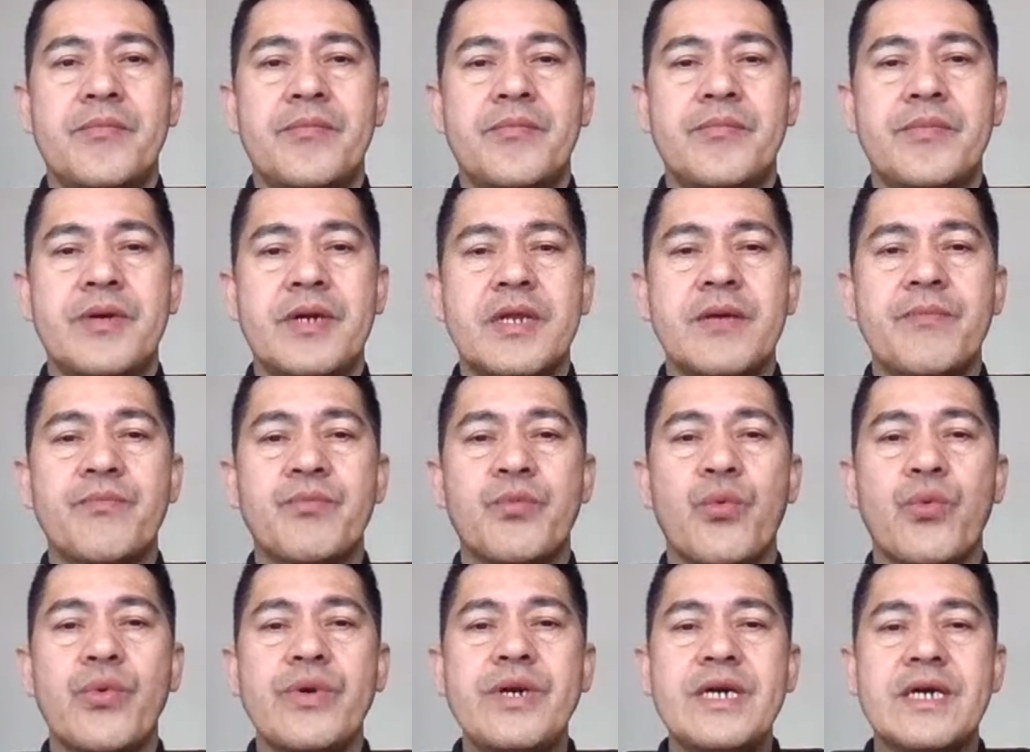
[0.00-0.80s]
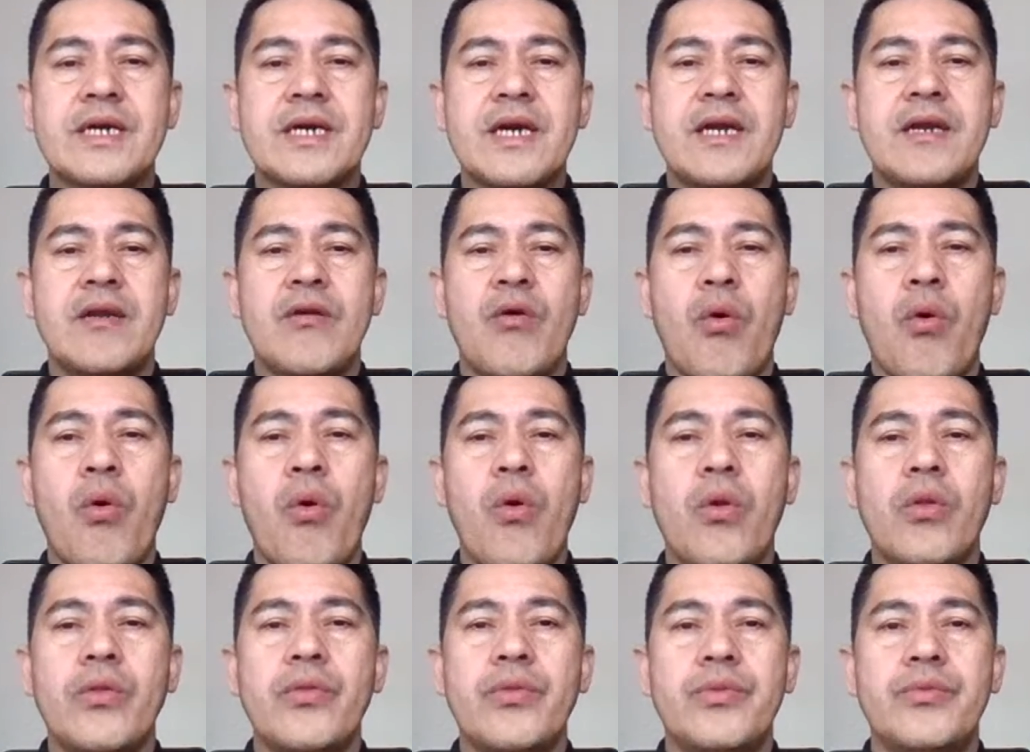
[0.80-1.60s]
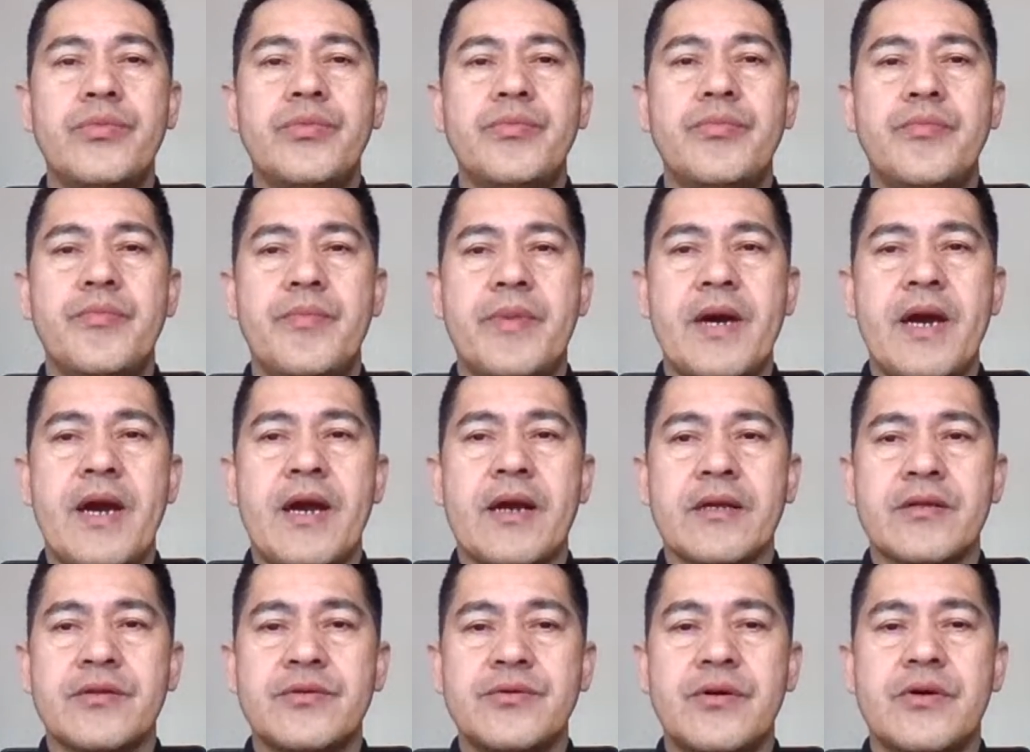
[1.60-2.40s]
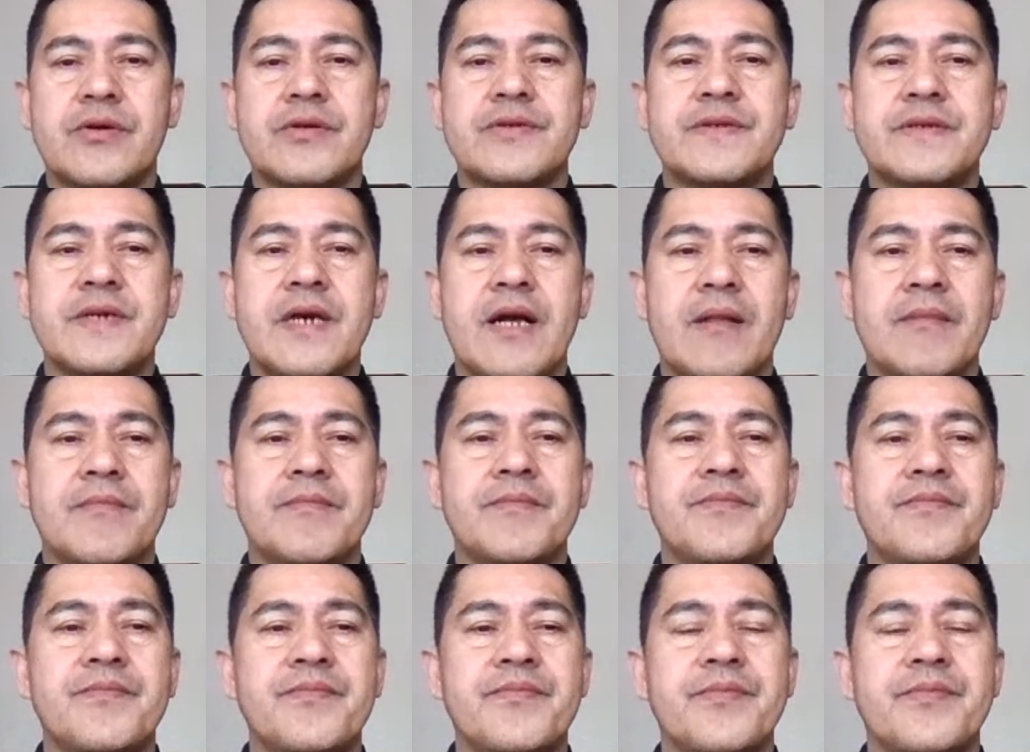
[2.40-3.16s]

But if we can hold back to ourselves